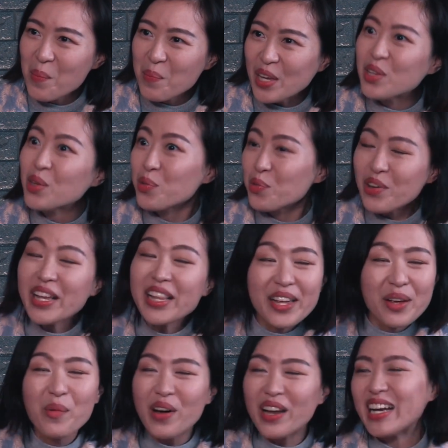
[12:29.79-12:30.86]
But you
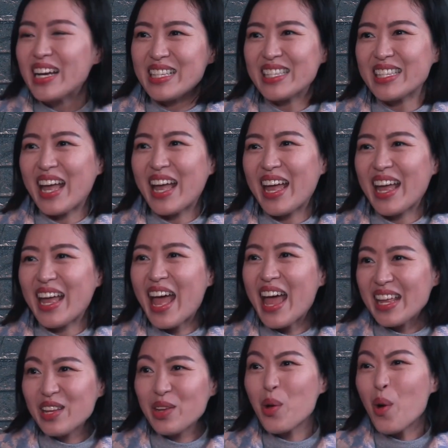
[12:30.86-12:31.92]
really want to say
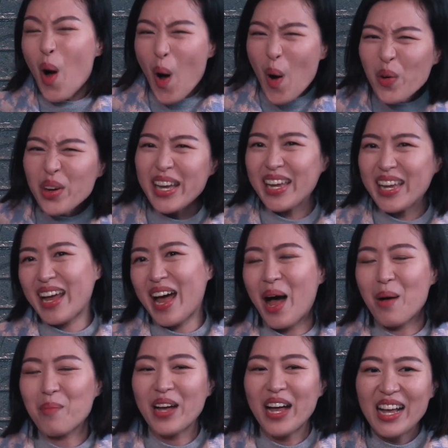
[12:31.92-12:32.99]
and you hold it
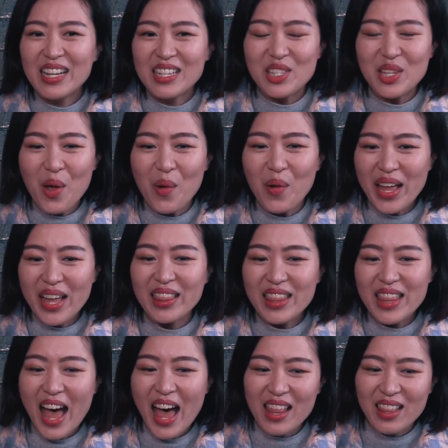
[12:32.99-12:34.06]
up. So in
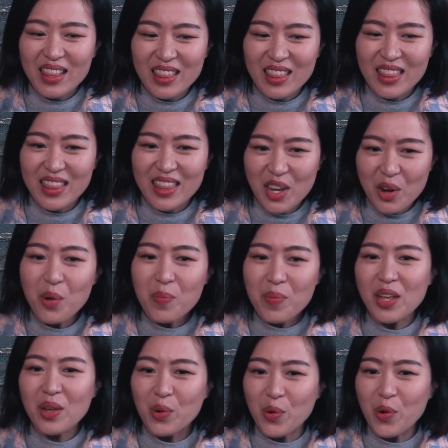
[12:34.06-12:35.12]
that
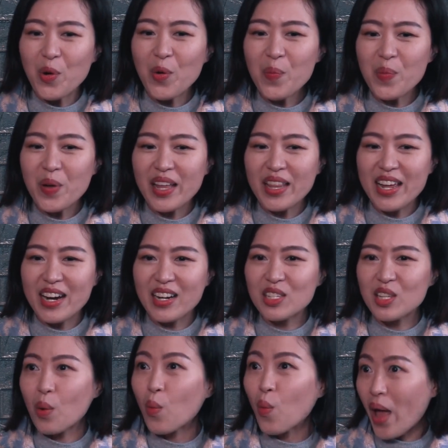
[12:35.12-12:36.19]
therapy group, there's
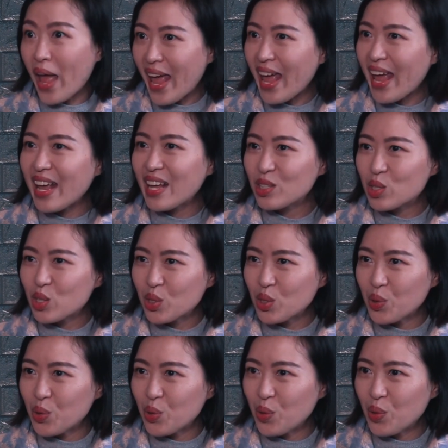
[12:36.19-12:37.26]
a way
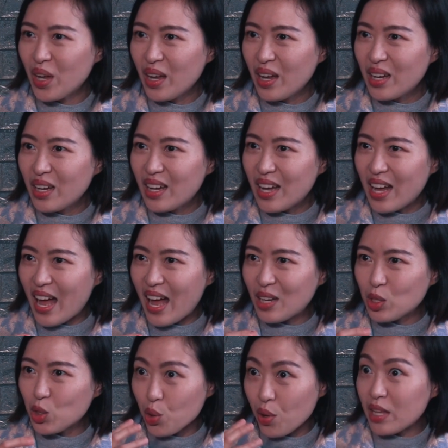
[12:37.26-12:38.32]
to
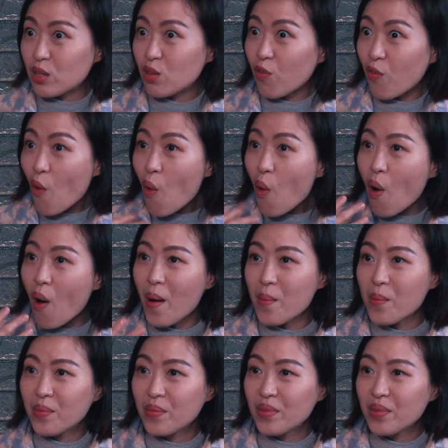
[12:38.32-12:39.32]
transform.